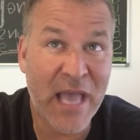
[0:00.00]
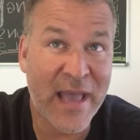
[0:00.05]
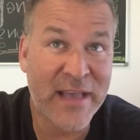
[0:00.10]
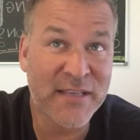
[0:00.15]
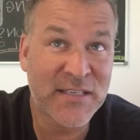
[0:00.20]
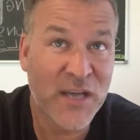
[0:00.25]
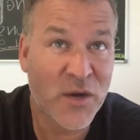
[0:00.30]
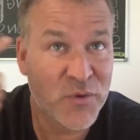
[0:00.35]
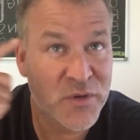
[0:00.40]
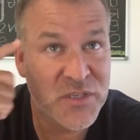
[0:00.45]

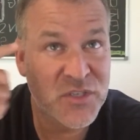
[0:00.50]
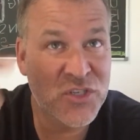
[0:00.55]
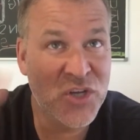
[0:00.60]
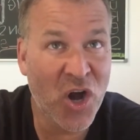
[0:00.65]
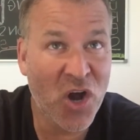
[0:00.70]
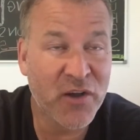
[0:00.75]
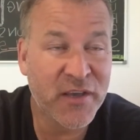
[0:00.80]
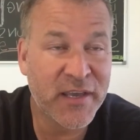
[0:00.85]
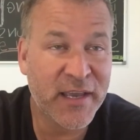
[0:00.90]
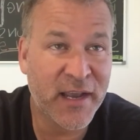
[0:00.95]
as I was
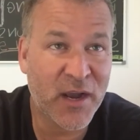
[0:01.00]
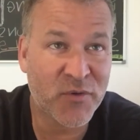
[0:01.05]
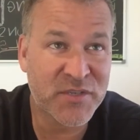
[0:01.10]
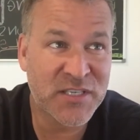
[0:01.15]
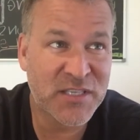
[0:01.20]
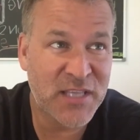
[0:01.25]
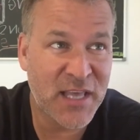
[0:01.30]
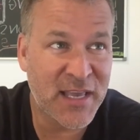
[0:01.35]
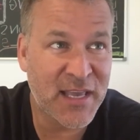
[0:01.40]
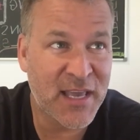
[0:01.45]
talking, I
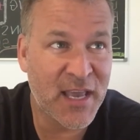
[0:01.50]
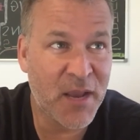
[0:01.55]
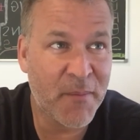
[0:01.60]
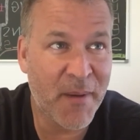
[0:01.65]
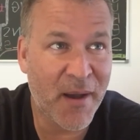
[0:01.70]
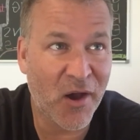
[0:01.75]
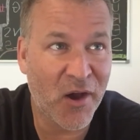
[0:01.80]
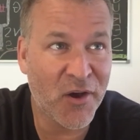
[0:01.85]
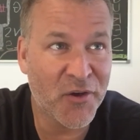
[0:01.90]
was thinking about